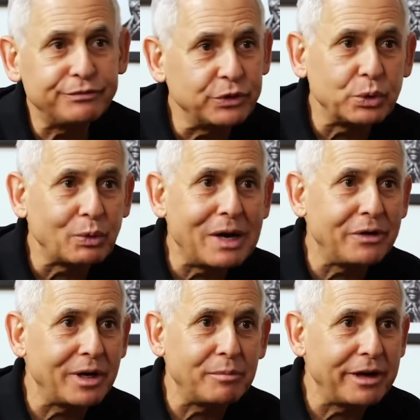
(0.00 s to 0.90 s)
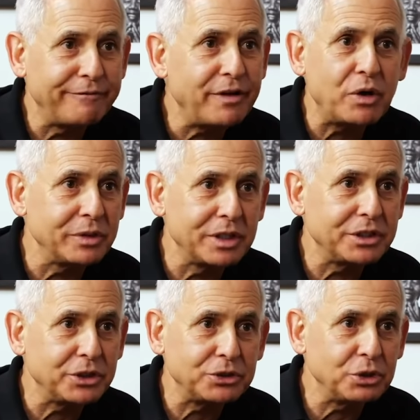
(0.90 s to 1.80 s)
fool around on my phone
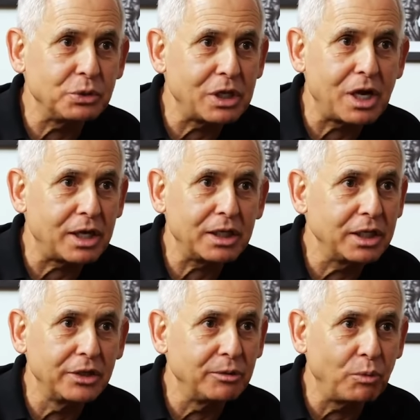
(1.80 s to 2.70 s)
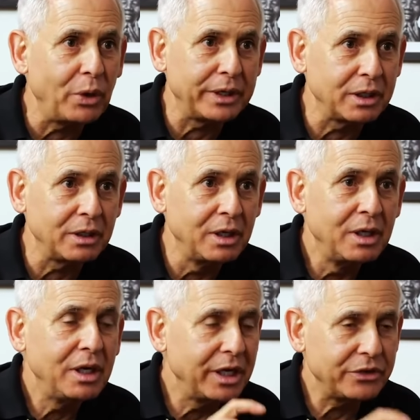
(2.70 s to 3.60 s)
until two o'clock in the morning,
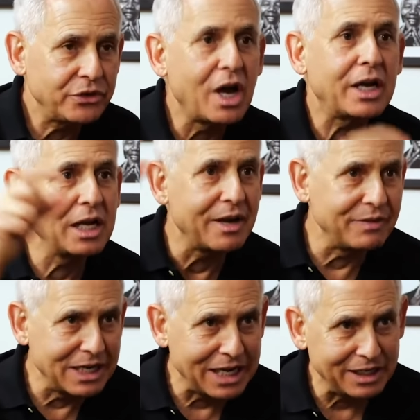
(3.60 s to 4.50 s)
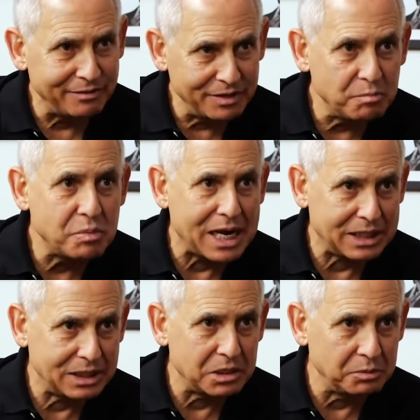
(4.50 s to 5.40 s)
and it's not going to have a negative
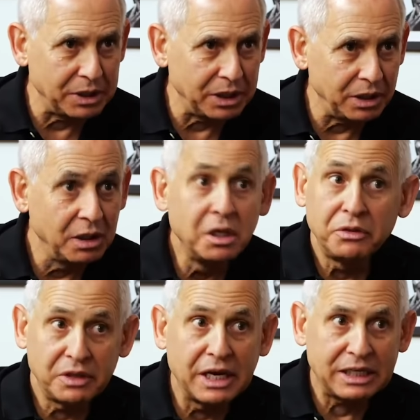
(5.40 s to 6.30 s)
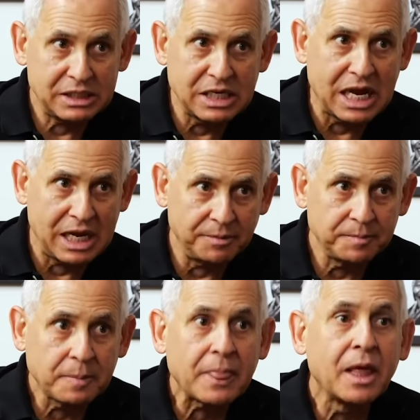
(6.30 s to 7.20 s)
impact on me the next day
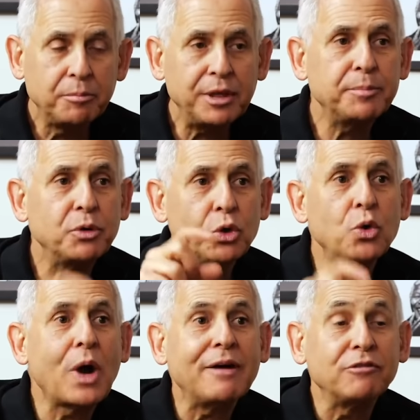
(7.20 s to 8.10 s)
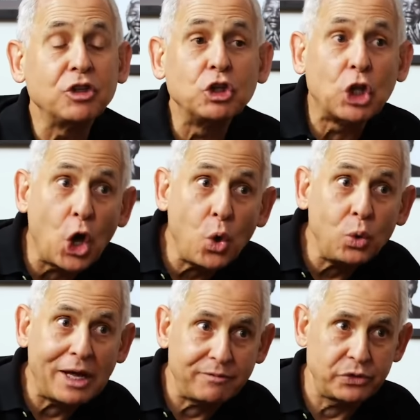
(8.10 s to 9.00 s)
people who have low
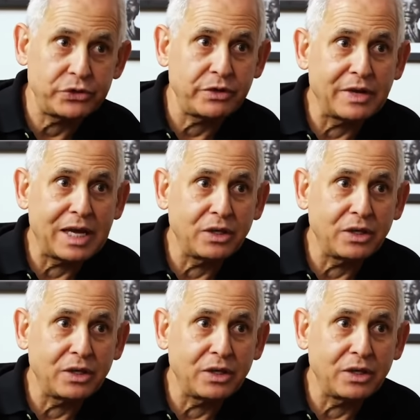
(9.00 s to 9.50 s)
levels of